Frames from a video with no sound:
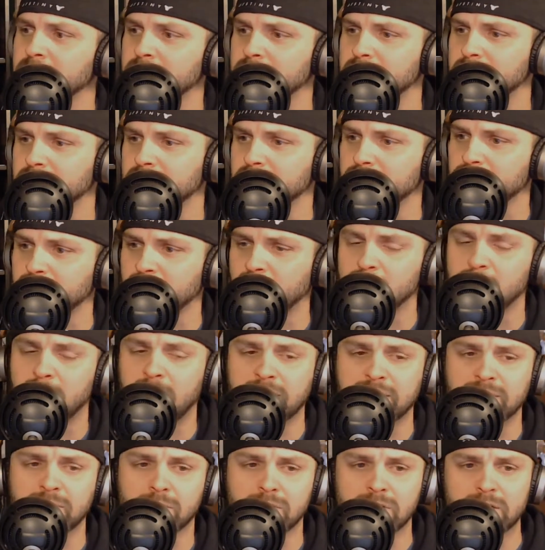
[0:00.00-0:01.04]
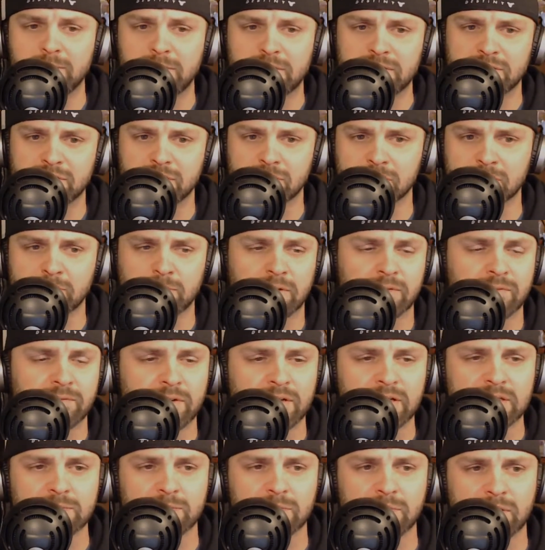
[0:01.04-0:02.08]
from my Toy Biz group on
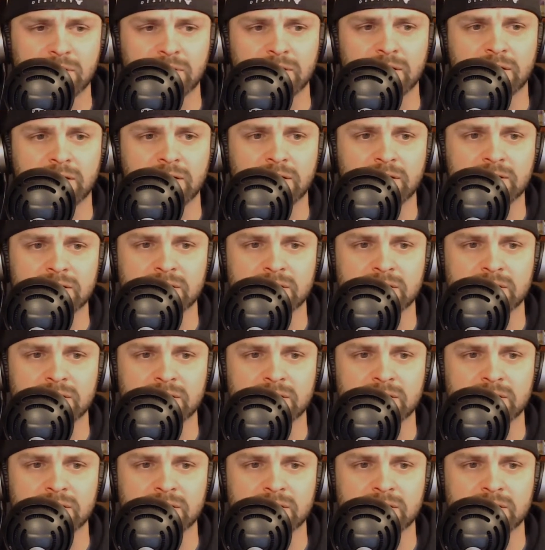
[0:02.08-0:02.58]
Facebook that is